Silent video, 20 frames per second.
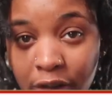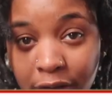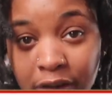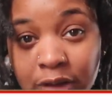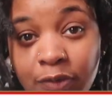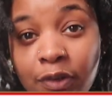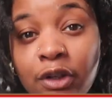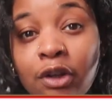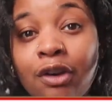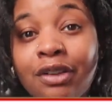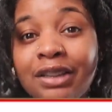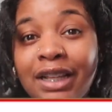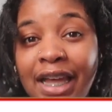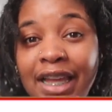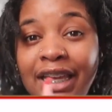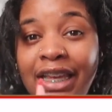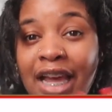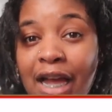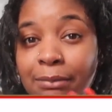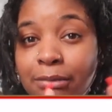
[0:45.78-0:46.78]
you give this video a
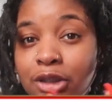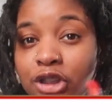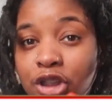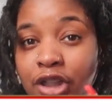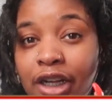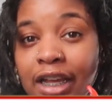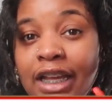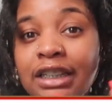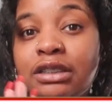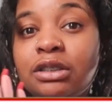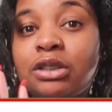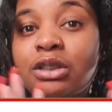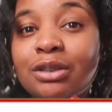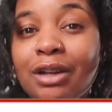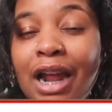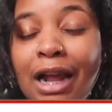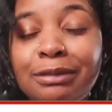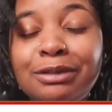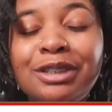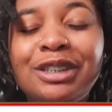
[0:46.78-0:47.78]
like, comment, share, and
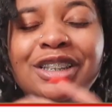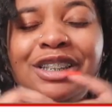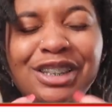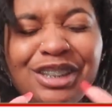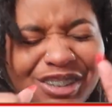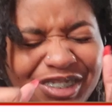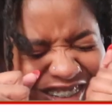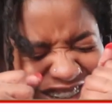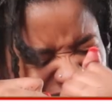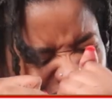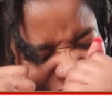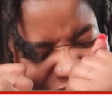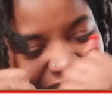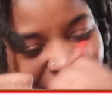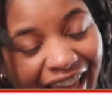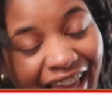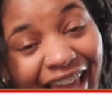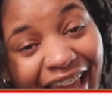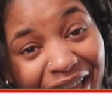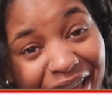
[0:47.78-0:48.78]
subscribe to the YouTube
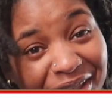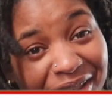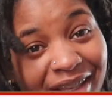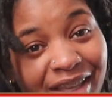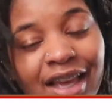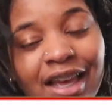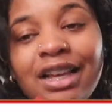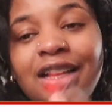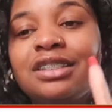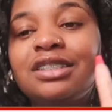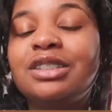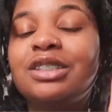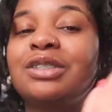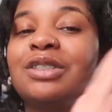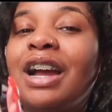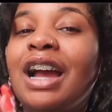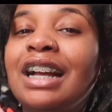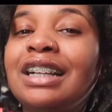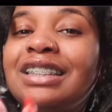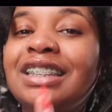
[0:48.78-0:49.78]
gang.
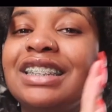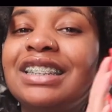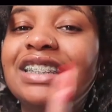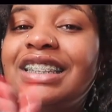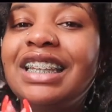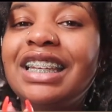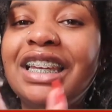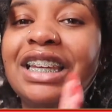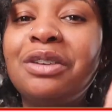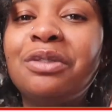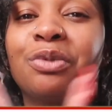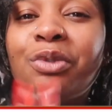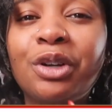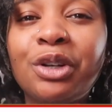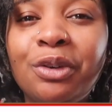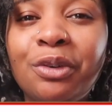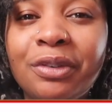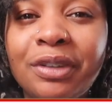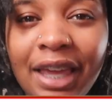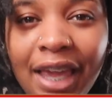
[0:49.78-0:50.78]
Subscribe to the T
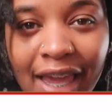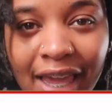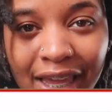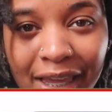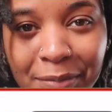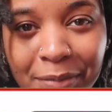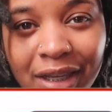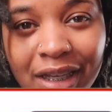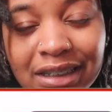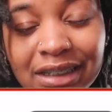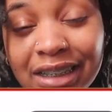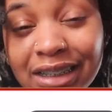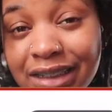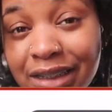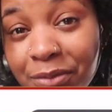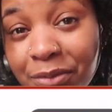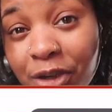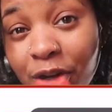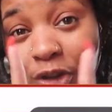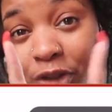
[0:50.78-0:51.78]
Royal gang because
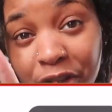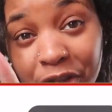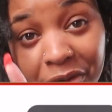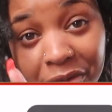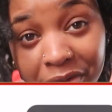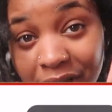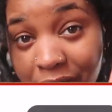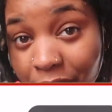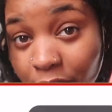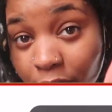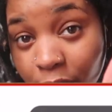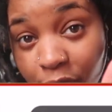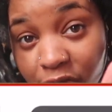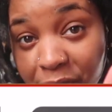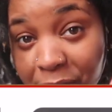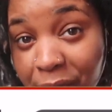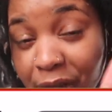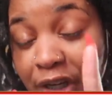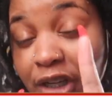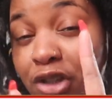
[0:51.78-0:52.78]
listen, we're only going to keep growing from
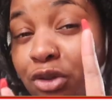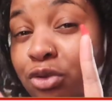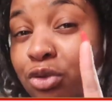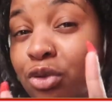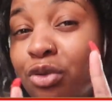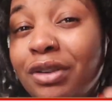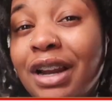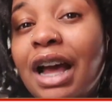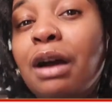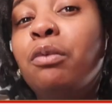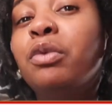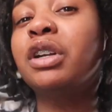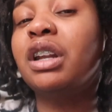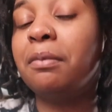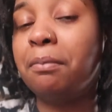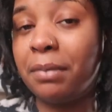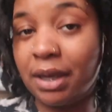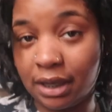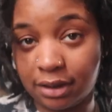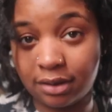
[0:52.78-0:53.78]
here. And you do not want to
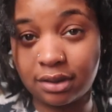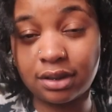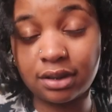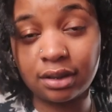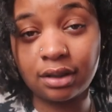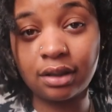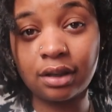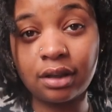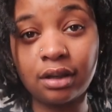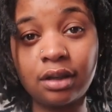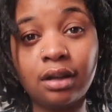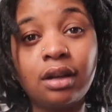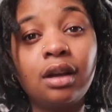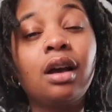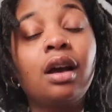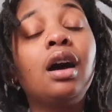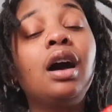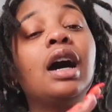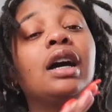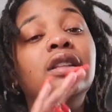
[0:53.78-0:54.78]
miss.
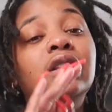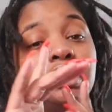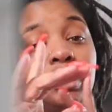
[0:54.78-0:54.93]
And